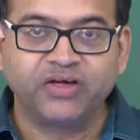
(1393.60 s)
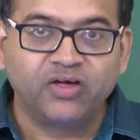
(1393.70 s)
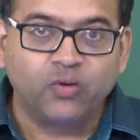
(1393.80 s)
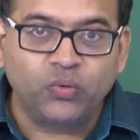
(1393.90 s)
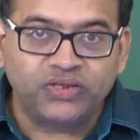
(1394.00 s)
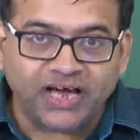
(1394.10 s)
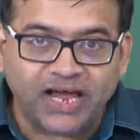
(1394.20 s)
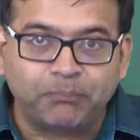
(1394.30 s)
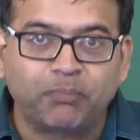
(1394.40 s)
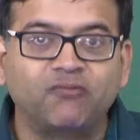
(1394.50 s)
with the
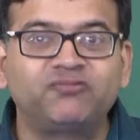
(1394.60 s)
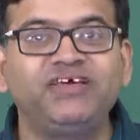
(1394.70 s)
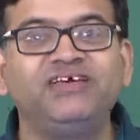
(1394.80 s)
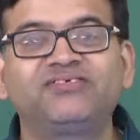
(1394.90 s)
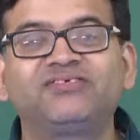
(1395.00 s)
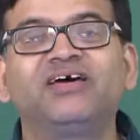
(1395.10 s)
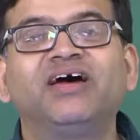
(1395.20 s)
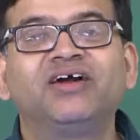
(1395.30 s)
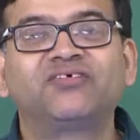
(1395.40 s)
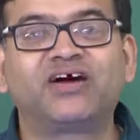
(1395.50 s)
help of these
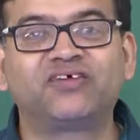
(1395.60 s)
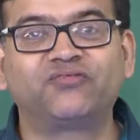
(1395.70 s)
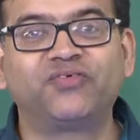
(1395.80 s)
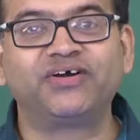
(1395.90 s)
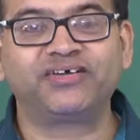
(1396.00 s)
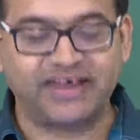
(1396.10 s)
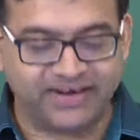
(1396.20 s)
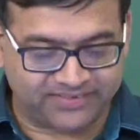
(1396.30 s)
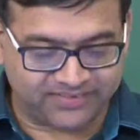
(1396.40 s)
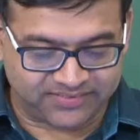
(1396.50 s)
transfer
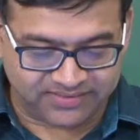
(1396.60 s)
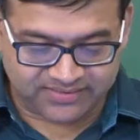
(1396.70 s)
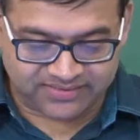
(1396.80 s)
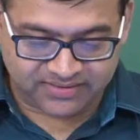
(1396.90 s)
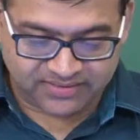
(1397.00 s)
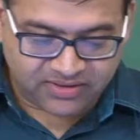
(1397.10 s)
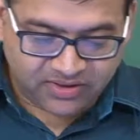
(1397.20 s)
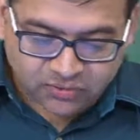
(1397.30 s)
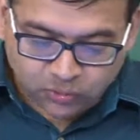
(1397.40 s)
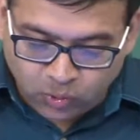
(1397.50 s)
characteristics.
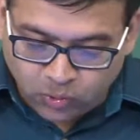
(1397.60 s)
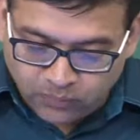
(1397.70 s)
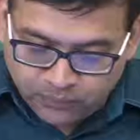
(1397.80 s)
So,